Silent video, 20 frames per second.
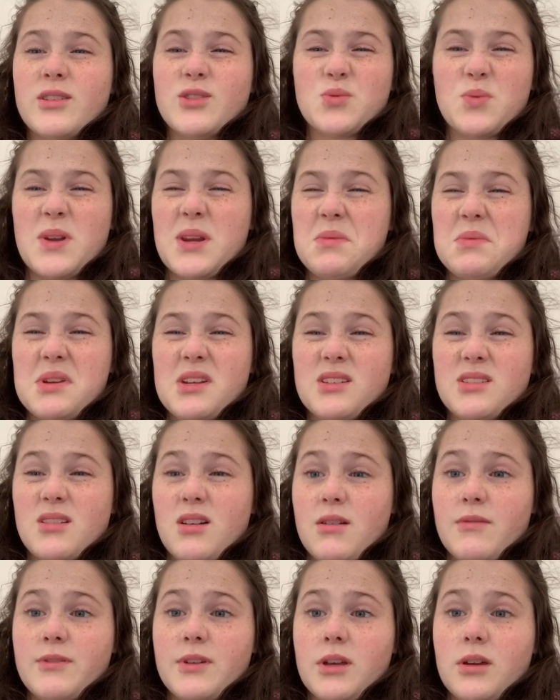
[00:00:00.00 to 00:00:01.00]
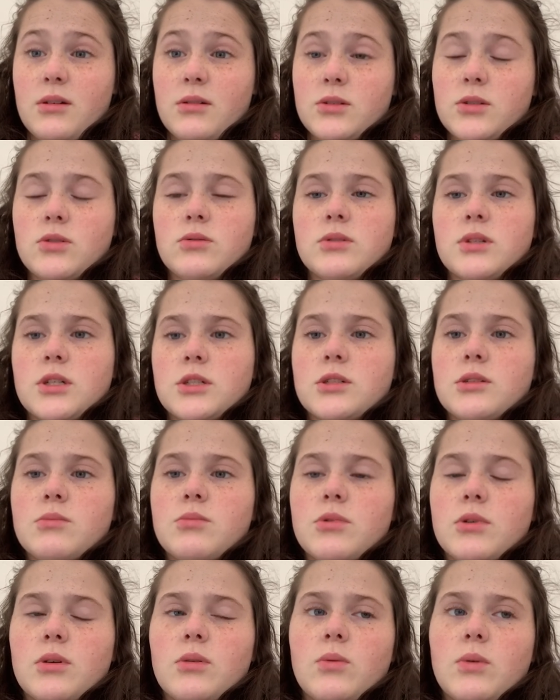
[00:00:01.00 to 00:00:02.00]
20 minutes, half an hour, so it was actually
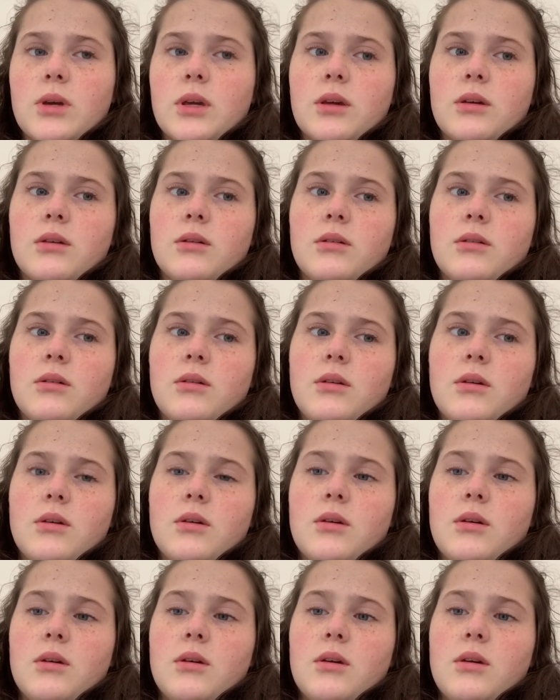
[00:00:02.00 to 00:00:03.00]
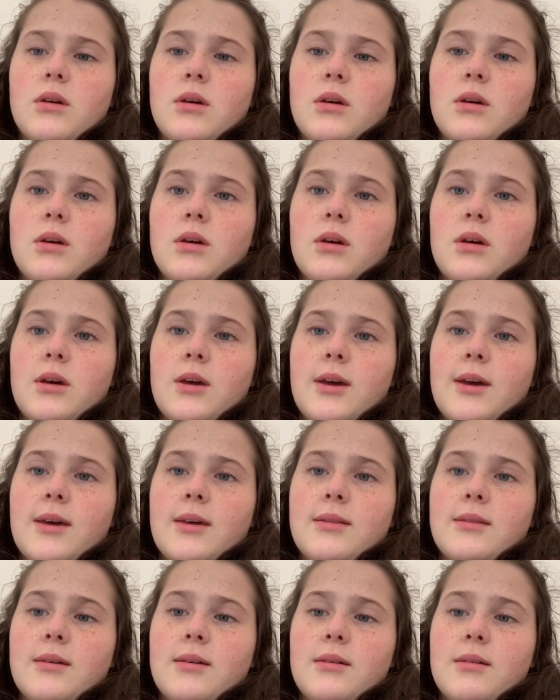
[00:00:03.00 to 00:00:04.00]
pretty quick.
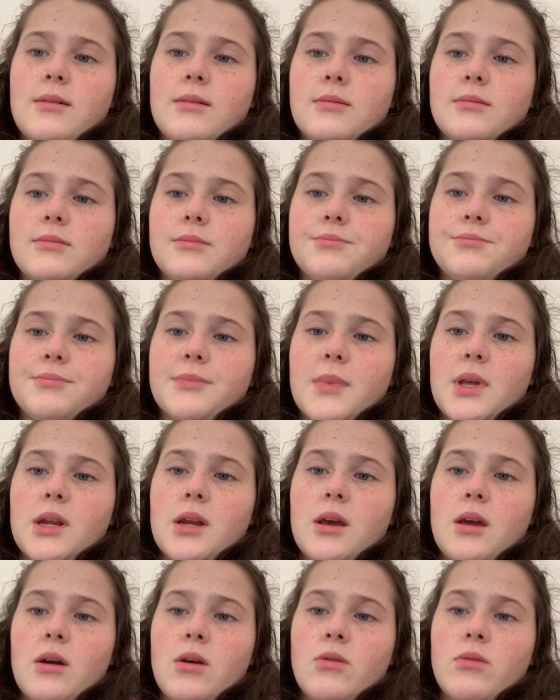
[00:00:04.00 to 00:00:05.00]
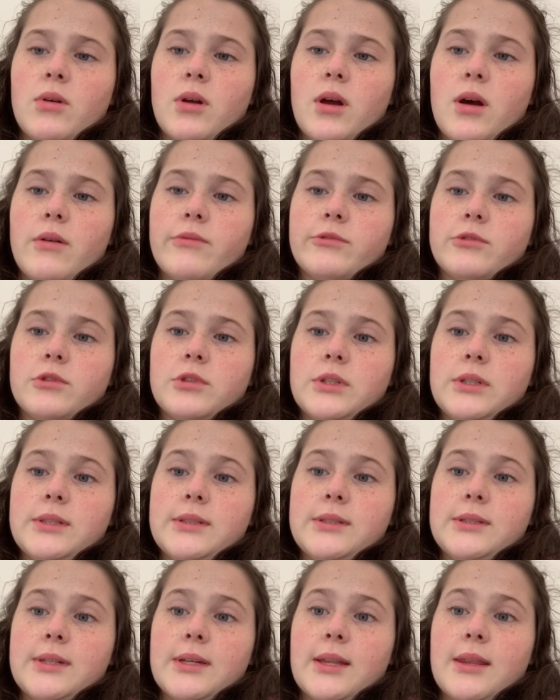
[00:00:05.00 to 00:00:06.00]
And then an hour
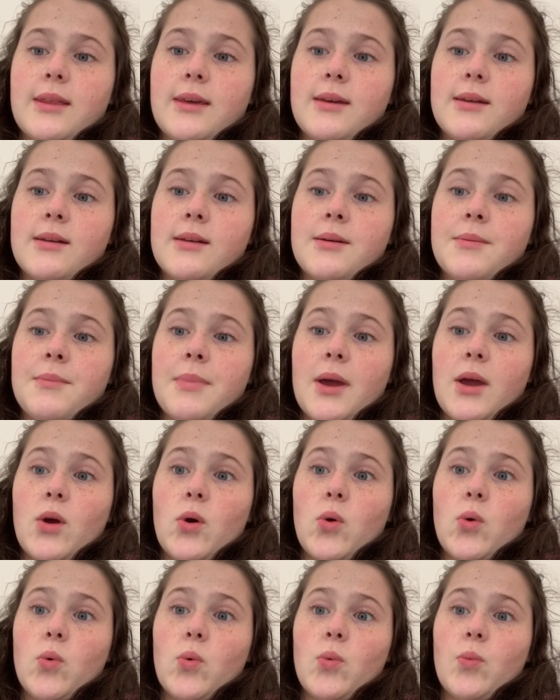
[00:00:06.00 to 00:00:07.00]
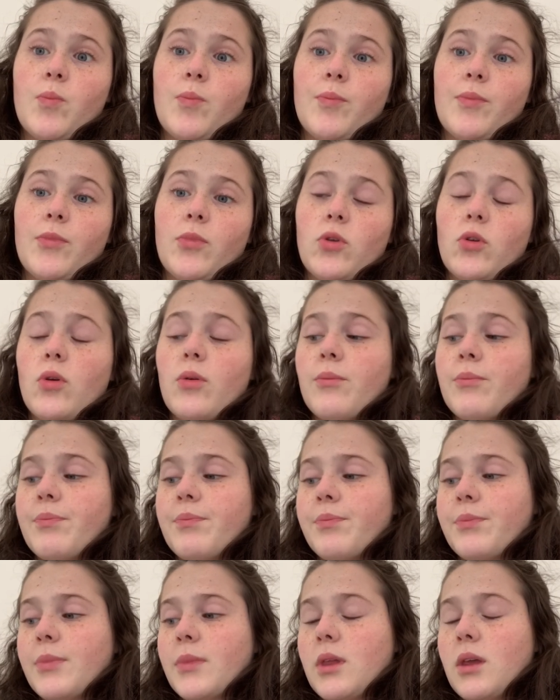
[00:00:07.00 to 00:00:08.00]
recovery, and then back home. So
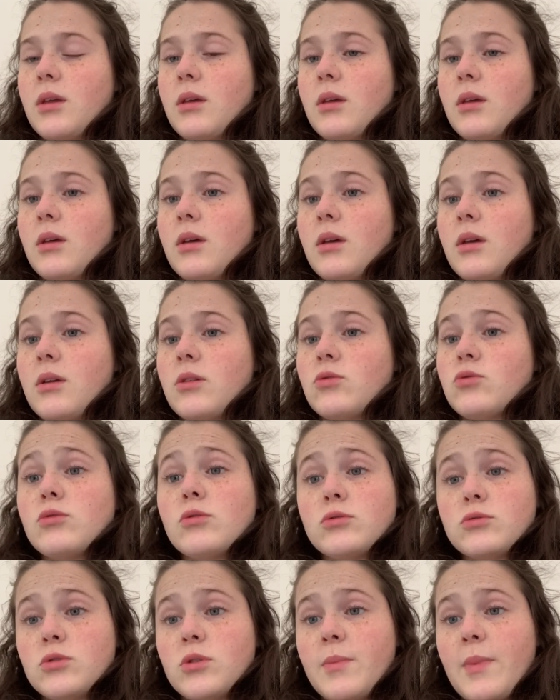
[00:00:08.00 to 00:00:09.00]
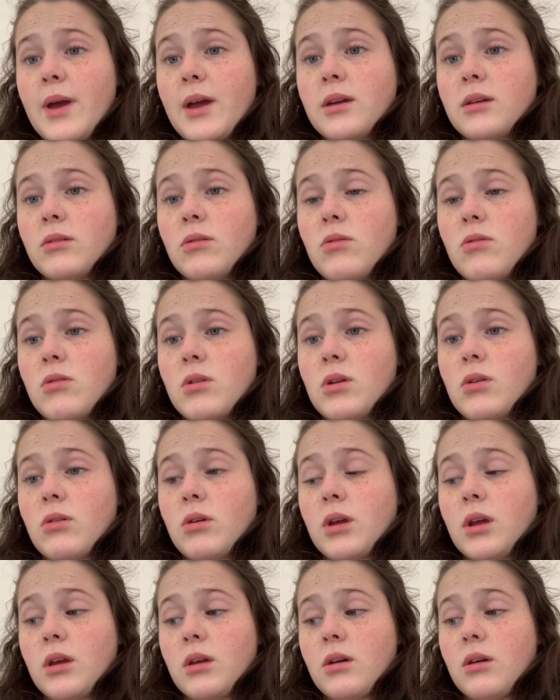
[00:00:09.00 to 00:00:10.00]
it's not too bad
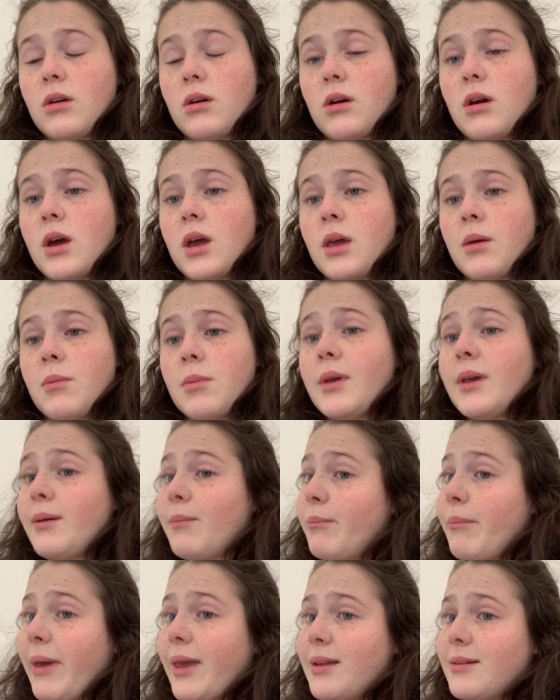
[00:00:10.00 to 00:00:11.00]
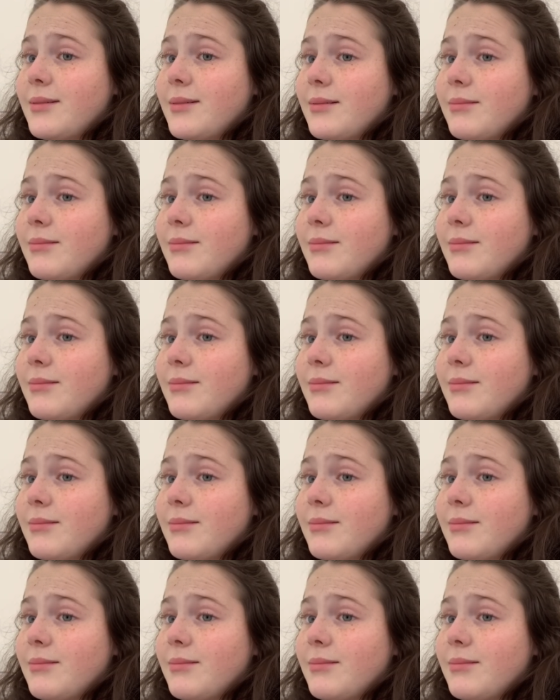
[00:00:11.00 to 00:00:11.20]
considering I am in bed.